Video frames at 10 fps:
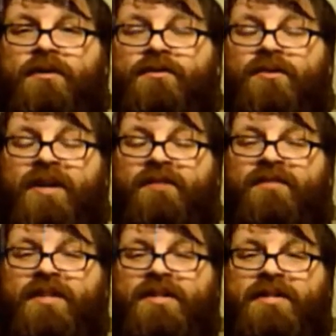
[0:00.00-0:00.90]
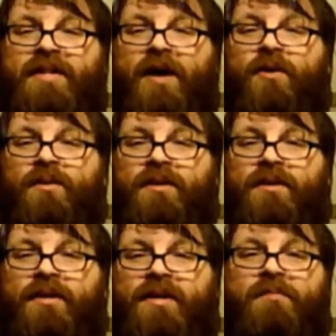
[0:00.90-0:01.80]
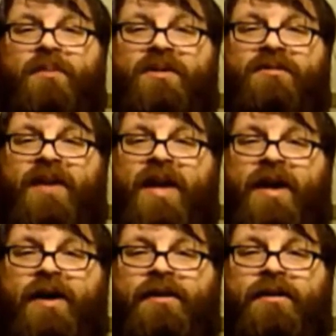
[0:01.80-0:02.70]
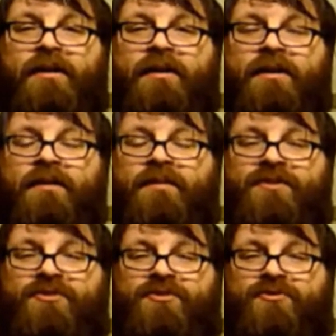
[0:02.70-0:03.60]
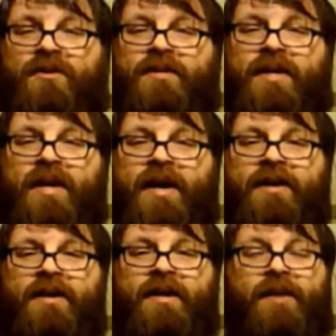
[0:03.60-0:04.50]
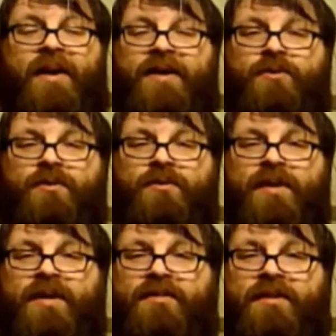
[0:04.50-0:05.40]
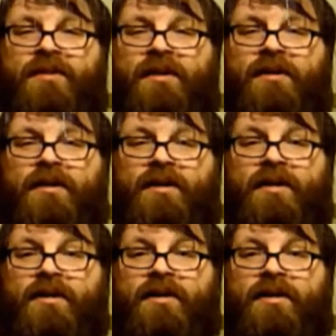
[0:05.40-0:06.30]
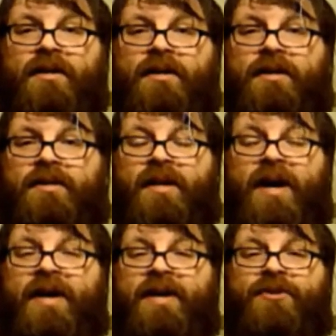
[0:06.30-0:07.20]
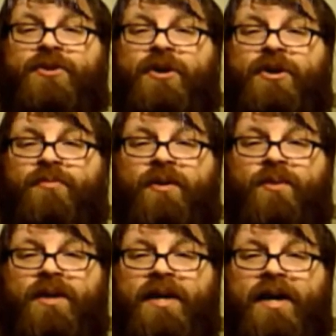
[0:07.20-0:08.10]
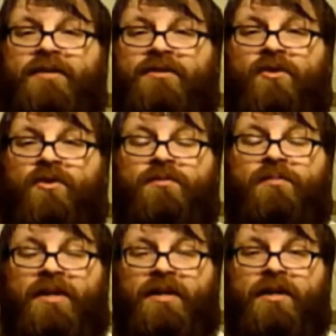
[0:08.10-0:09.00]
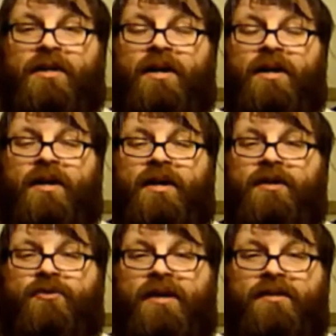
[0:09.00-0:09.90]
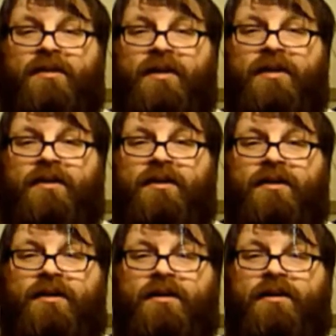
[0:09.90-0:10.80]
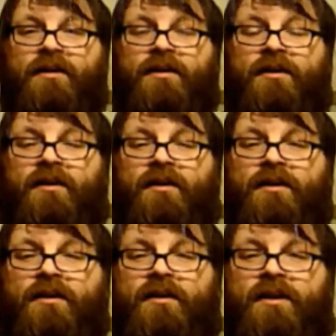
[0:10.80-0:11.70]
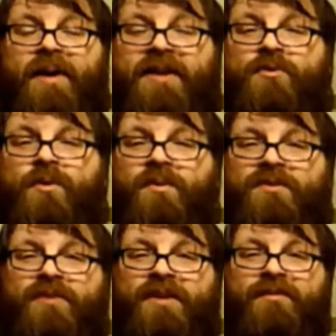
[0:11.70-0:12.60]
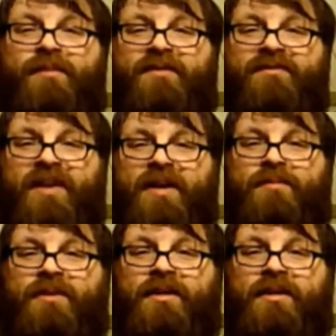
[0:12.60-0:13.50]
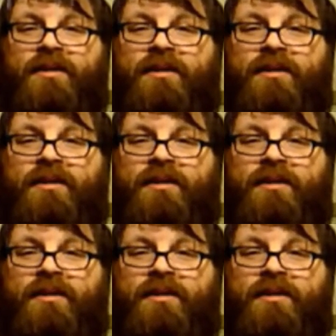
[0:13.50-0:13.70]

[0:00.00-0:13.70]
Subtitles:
So think of the doubt he must have had, the struggle he had. Am I doing the right thing? Did I interpret what God told me correctly? Am I doing what's right for my family?